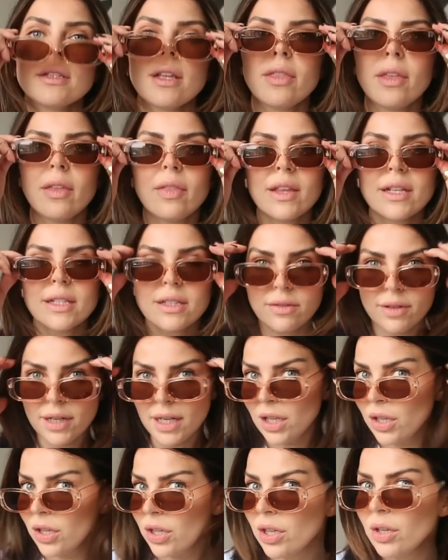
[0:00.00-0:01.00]
I think these are
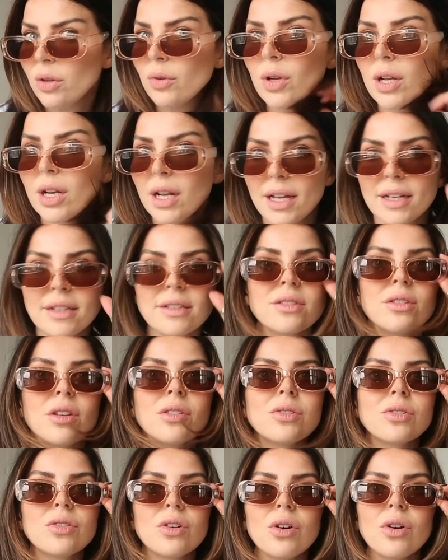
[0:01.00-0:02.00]
really cute and like
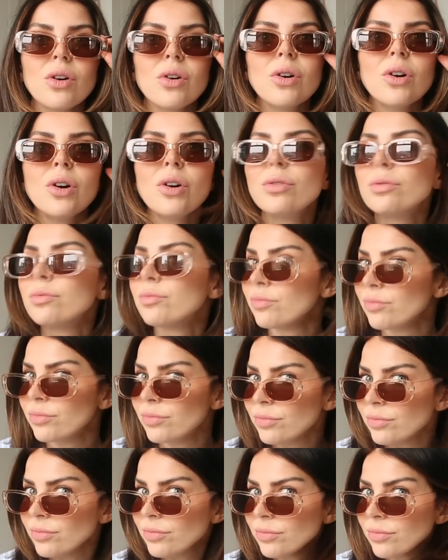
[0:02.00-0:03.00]
subtle
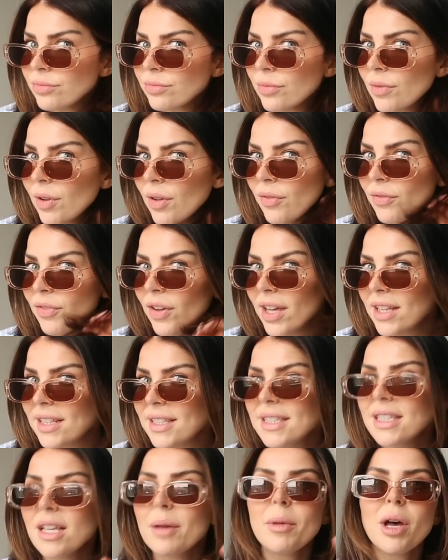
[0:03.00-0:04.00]
for in
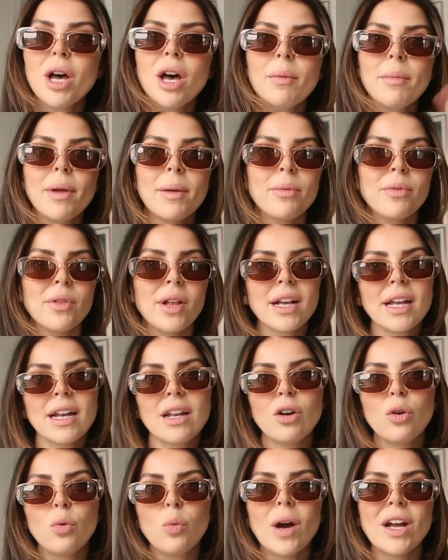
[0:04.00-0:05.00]
summer, maybe like a
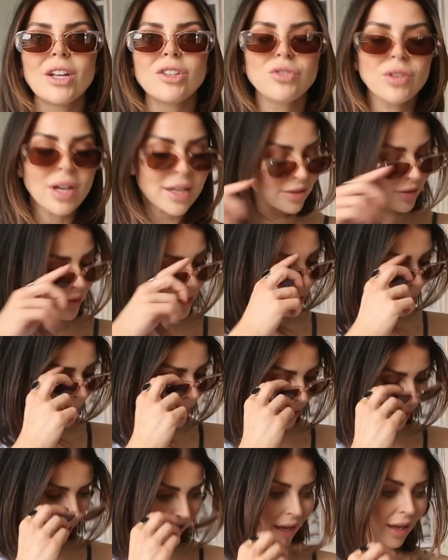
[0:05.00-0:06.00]
little white dress or
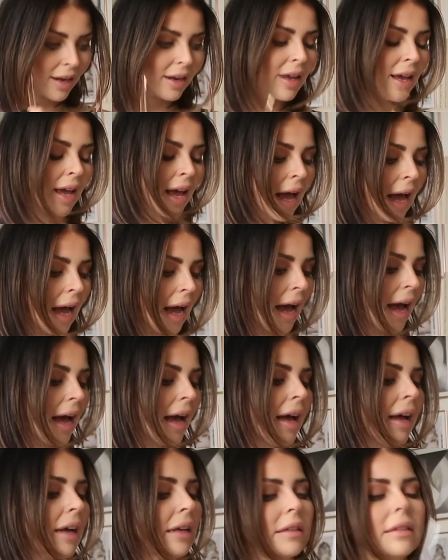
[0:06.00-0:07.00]
something.
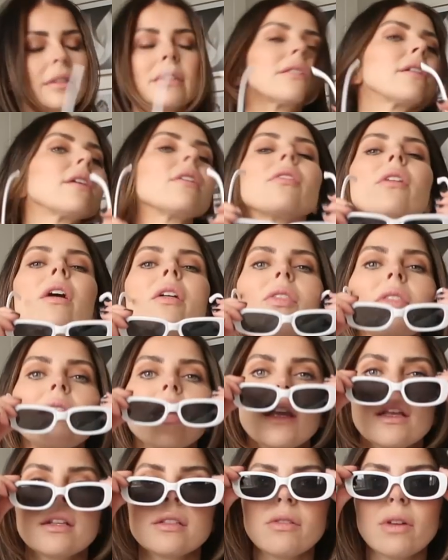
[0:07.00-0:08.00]
And then
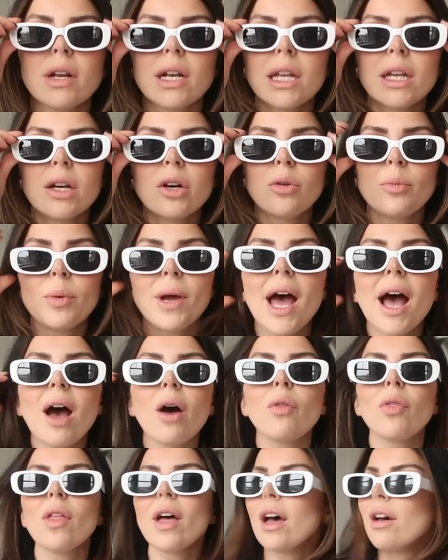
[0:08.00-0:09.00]
these are a little bit
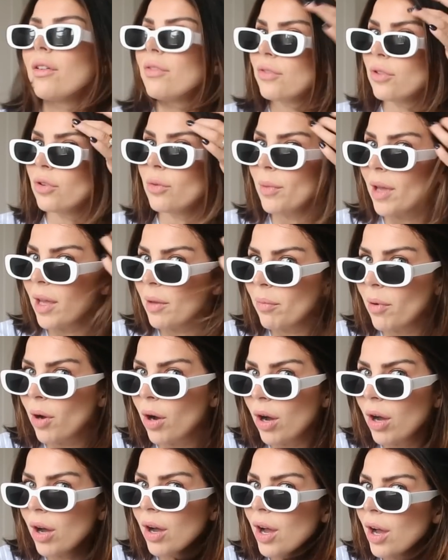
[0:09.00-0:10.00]
out there for me,
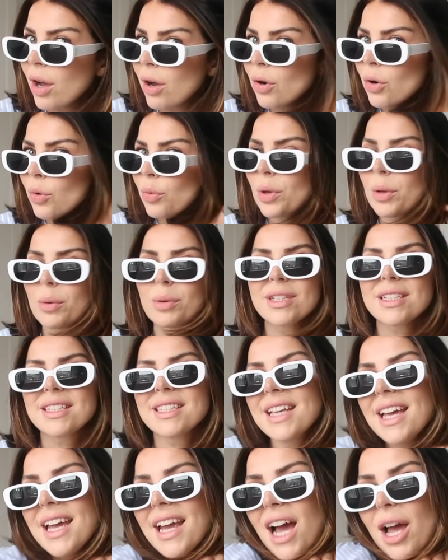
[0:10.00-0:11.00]
but we will
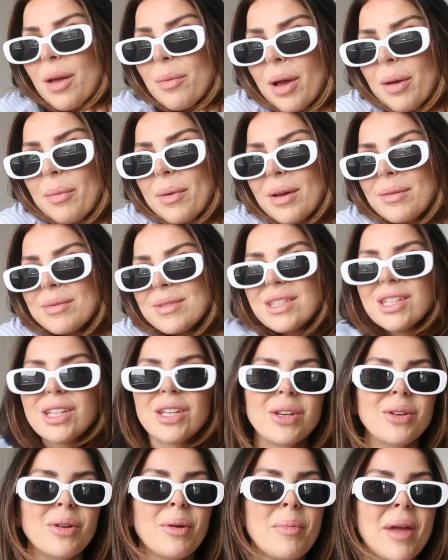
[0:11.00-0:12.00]
see. I might be able
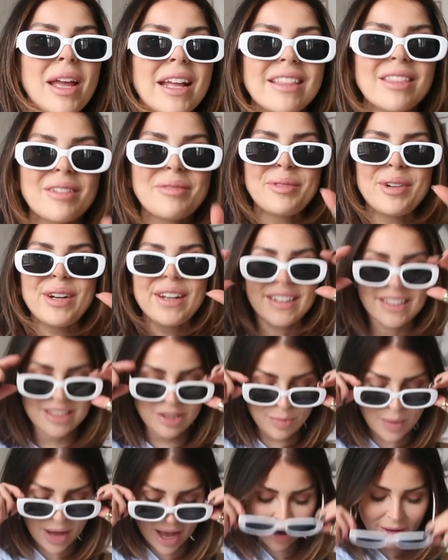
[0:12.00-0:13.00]
to make them work
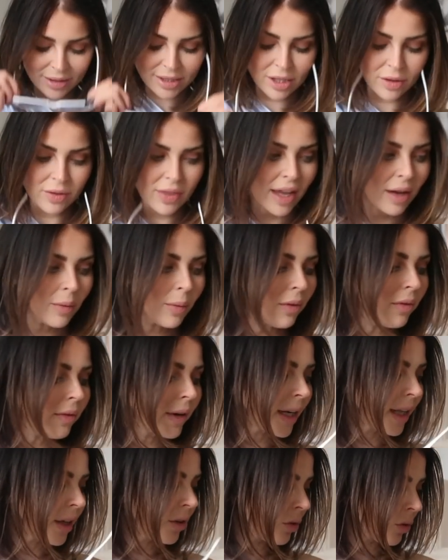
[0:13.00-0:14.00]
somehow. So they were
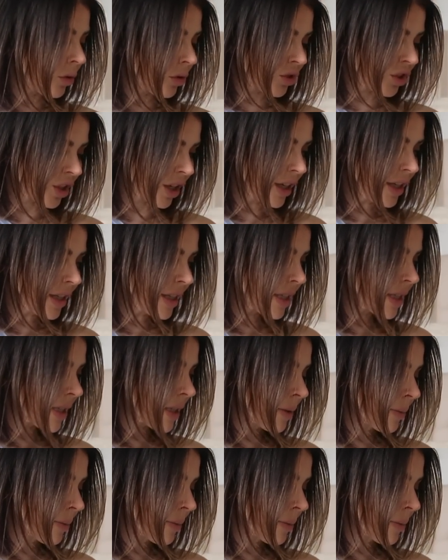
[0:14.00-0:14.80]
really gorgeous.